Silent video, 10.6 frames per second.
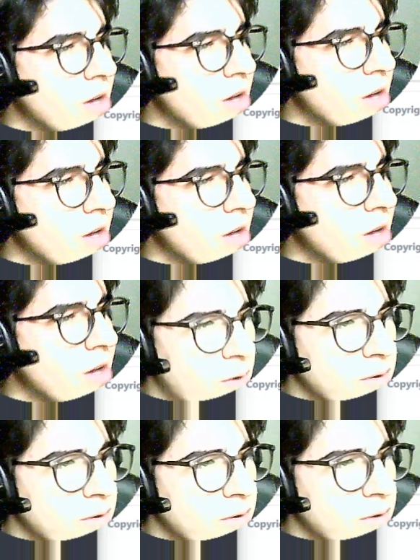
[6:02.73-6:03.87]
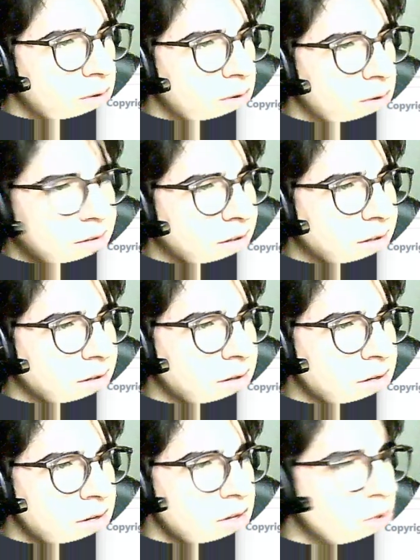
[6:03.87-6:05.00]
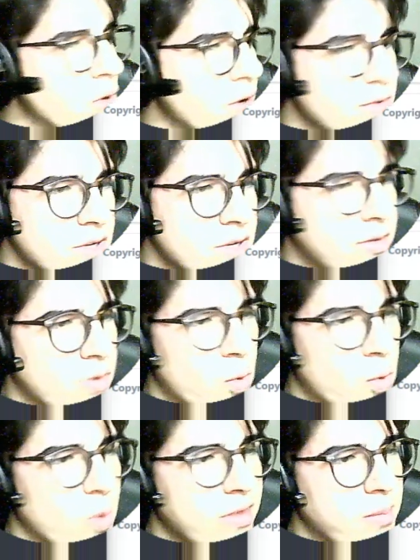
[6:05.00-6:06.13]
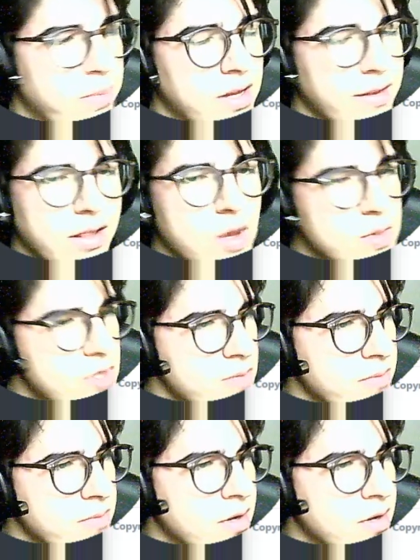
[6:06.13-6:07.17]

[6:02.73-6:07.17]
day or send 200 or what the plan allows you.